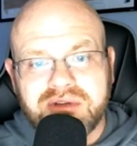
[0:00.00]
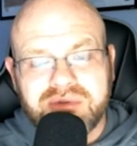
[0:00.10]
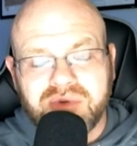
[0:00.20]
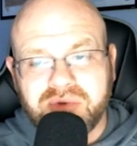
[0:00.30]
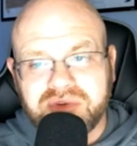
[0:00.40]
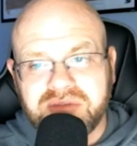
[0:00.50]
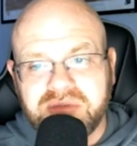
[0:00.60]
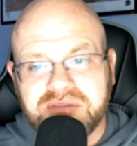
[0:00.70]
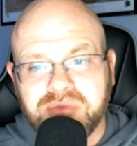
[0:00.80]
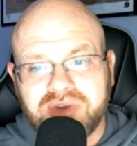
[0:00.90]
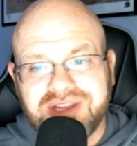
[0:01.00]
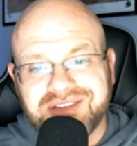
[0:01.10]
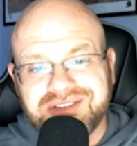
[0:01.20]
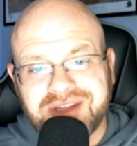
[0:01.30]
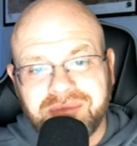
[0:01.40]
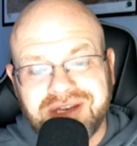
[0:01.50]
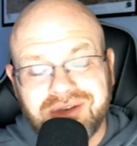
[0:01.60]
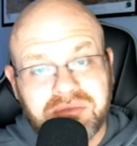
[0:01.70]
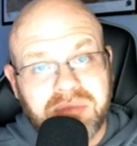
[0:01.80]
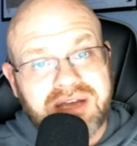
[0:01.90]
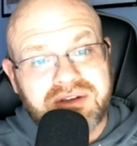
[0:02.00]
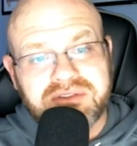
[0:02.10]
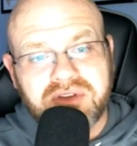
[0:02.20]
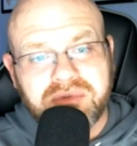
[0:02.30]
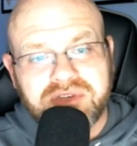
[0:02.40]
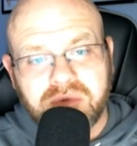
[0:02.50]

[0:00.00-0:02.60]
24/7 message board, yes, it looks bad on the surface.